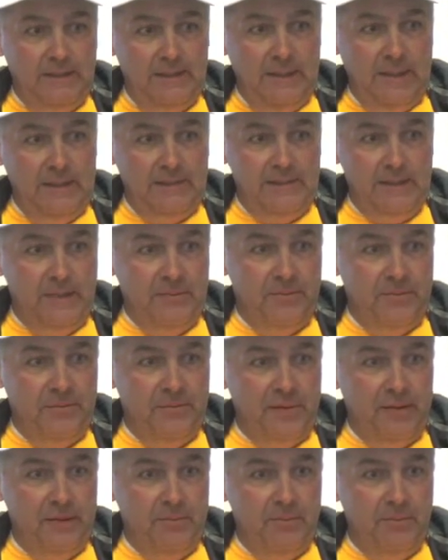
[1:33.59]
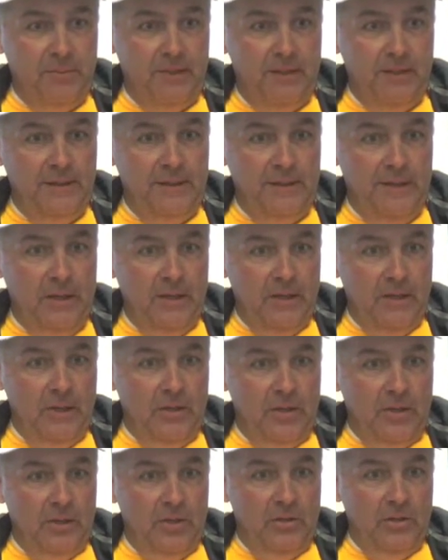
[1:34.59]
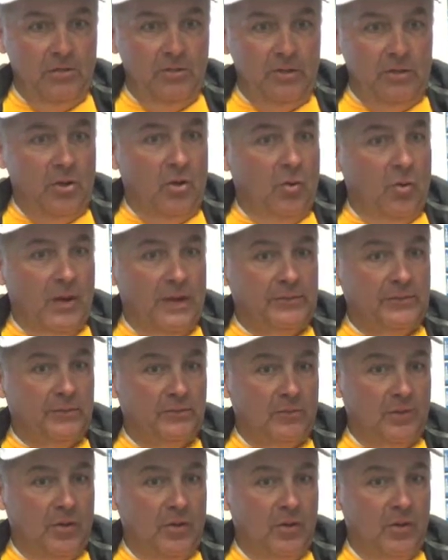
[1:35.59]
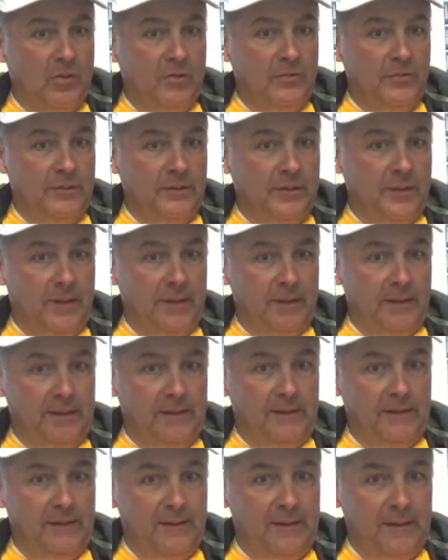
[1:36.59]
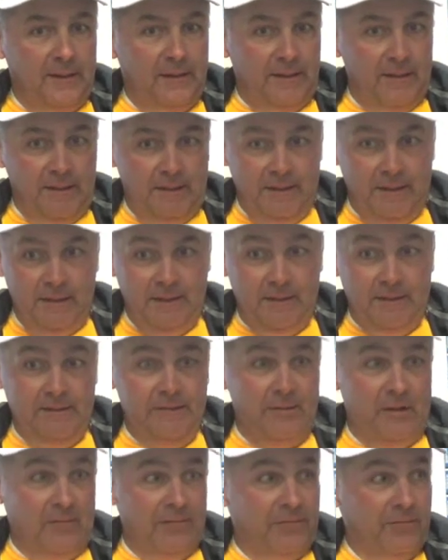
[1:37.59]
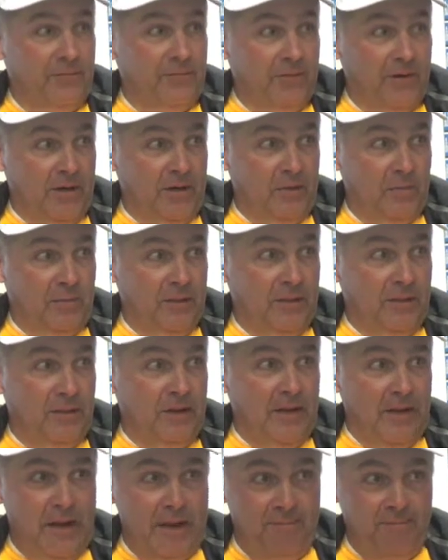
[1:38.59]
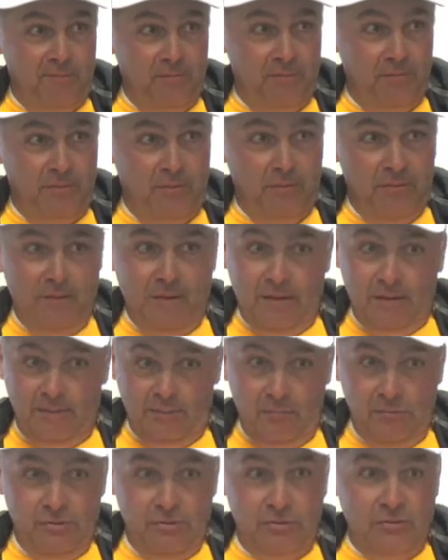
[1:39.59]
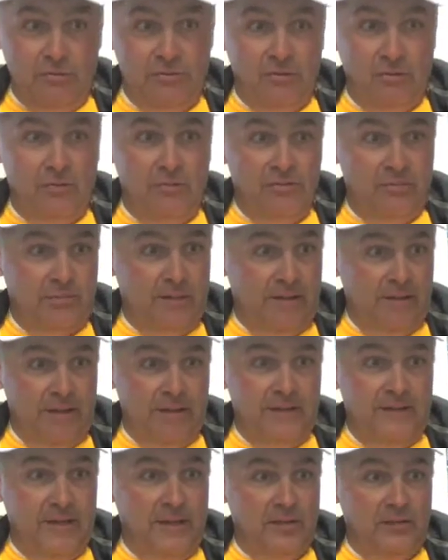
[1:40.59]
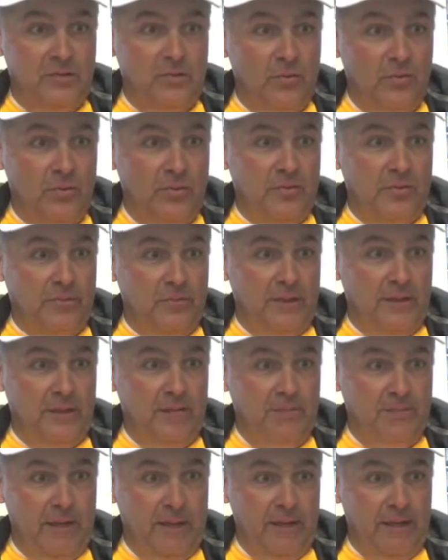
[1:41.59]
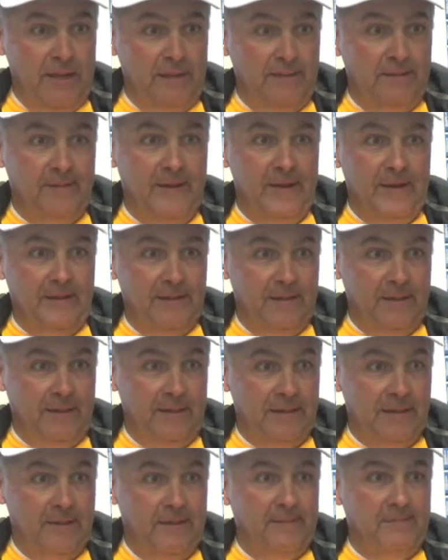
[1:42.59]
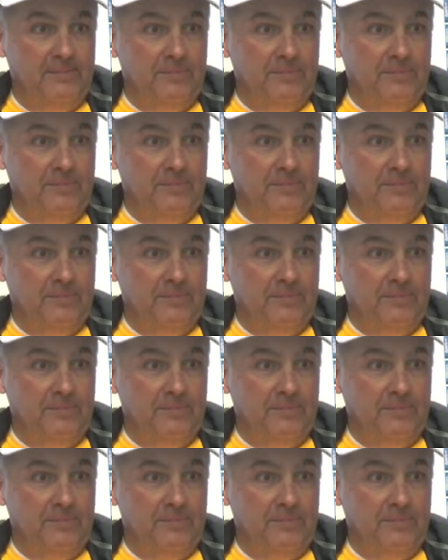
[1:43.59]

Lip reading: that type of thing, but to go on the road again in a tough environment after losing those close ones and then take 2 or 3 at Maine, I think